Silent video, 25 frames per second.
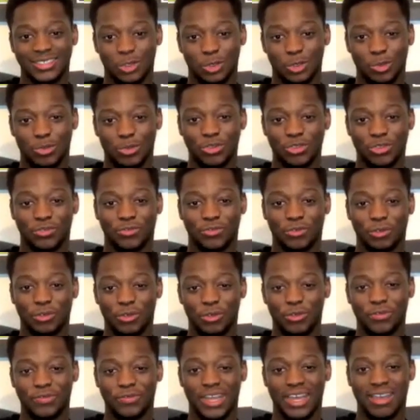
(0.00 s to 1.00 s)
Almost four
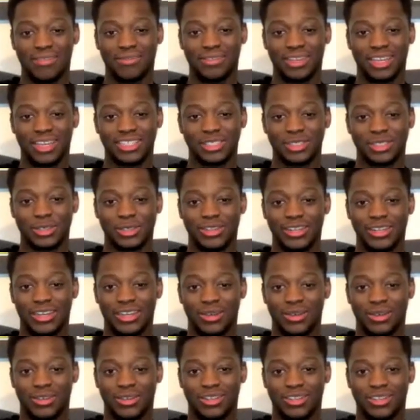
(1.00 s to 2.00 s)
yeah. or five years ago
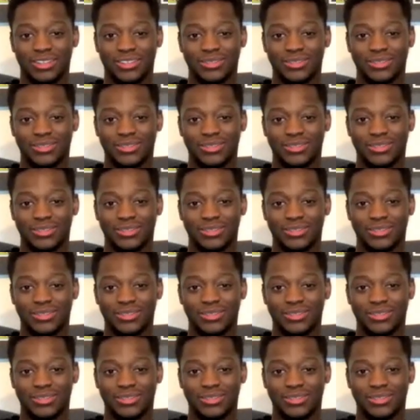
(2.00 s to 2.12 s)
now.